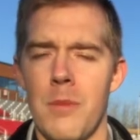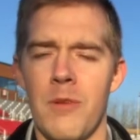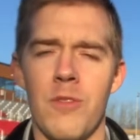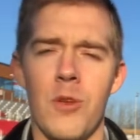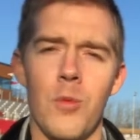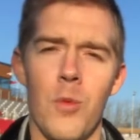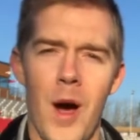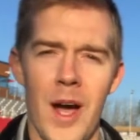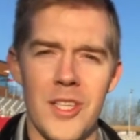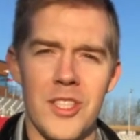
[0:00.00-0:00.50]
If
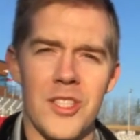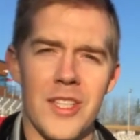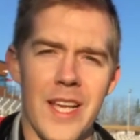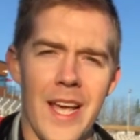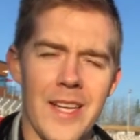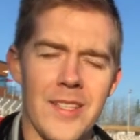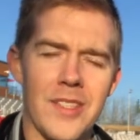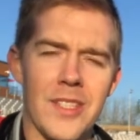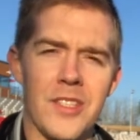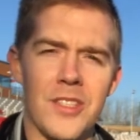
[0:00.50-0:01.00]
you watched
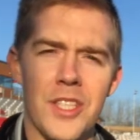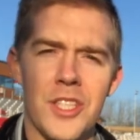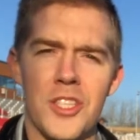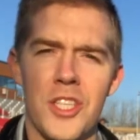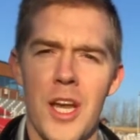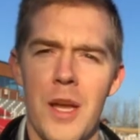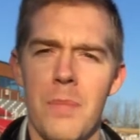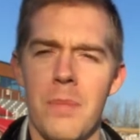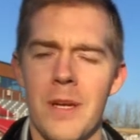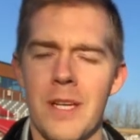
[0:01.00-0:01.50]
the SEC
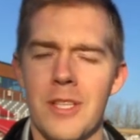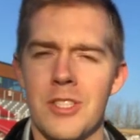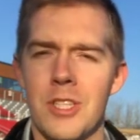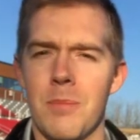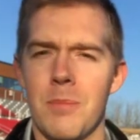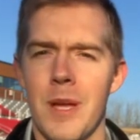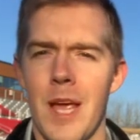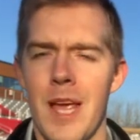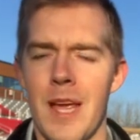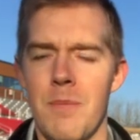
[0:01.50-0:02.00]

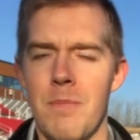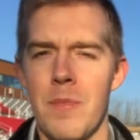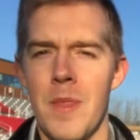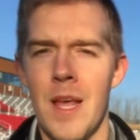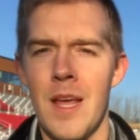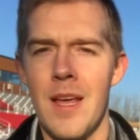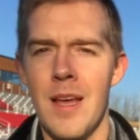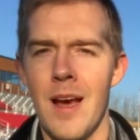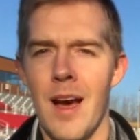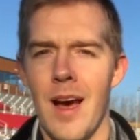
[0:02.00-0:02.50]
championship game
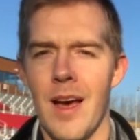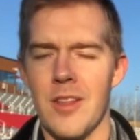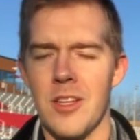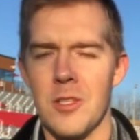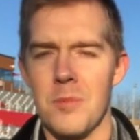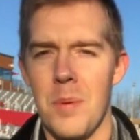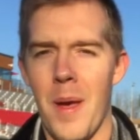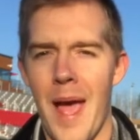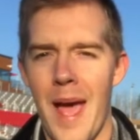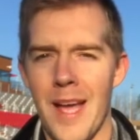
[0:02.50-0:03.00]

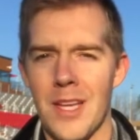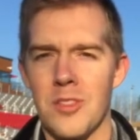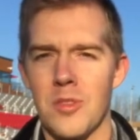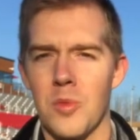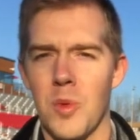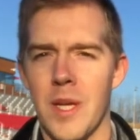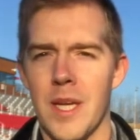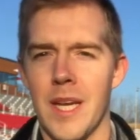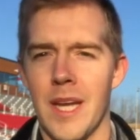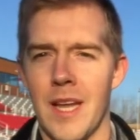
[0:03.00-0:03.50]
this past
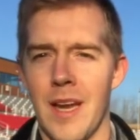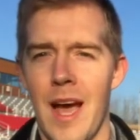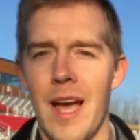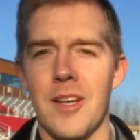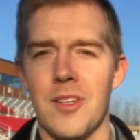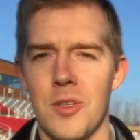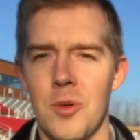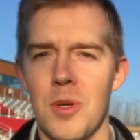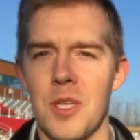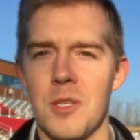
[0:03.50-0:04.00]
weekend, I
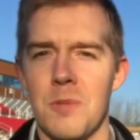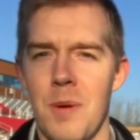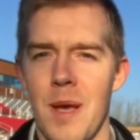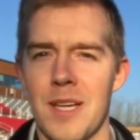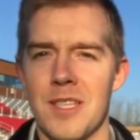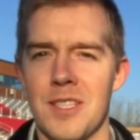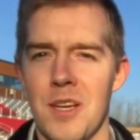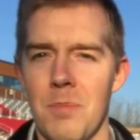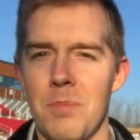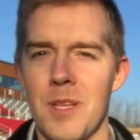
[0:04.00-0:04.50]
do
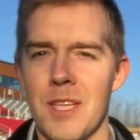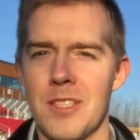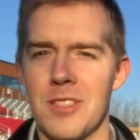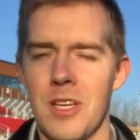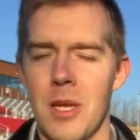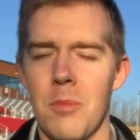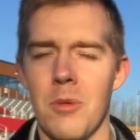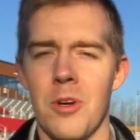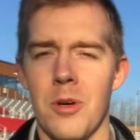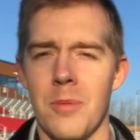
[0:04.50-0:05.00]
expect something
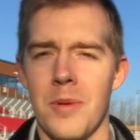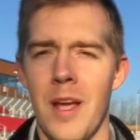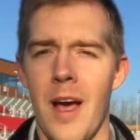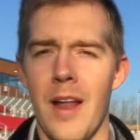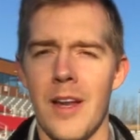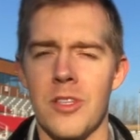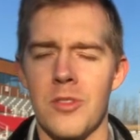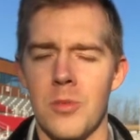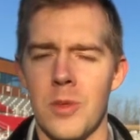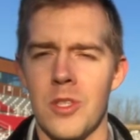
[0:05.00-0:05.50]
similar, to be
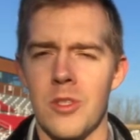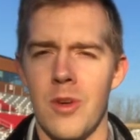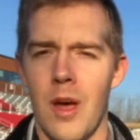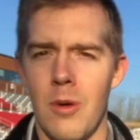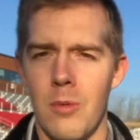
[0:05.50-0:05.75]
honest with you.